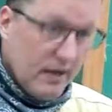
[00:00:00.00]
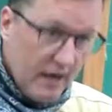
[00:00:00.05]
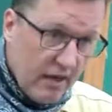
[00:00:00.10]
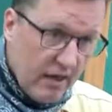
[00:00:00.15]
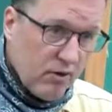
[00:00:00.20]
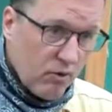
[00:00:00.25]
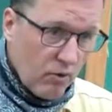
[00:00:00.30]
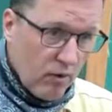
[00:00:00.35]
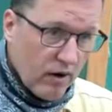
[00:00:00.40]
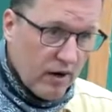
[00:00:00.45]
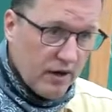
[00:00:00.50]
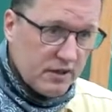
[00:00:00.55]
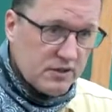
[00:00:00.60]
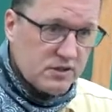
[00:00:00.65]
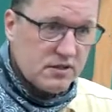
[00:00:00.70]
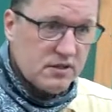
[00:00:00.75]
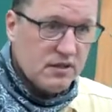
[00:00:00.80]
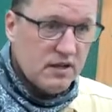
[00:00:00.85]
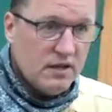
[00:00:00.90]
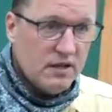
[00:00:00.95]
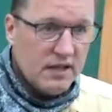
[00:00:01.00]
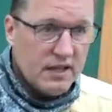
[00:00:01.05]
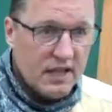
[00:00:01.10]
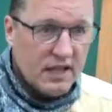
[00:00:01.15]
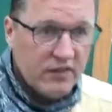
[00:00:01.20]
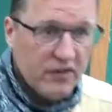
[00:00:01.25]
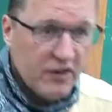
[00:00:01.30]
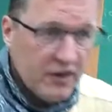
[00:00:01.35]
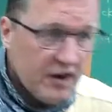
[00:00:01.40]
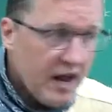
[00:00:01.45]
In other words,
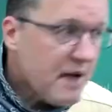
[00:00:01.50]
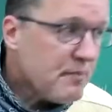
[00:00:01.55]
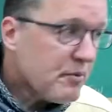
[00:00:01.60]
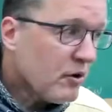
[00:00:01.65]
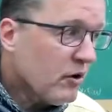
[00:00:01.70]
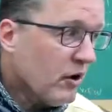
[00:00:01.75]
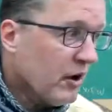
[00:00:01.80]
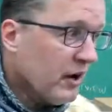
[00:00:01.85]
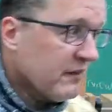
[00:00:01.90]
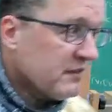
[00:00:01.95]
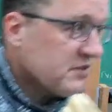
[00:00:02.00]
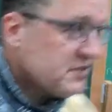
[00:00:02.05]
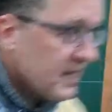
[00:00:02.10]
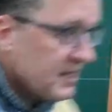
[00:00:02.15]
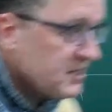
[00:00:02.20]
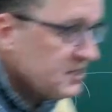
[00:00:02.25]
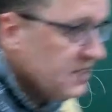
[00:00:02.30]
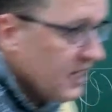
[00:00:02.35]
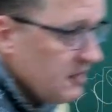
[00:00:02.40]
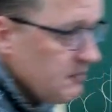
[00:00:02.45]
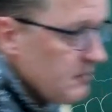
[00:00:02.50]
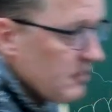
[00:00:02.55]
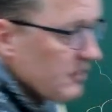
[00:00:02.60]
in the neighborhood of 16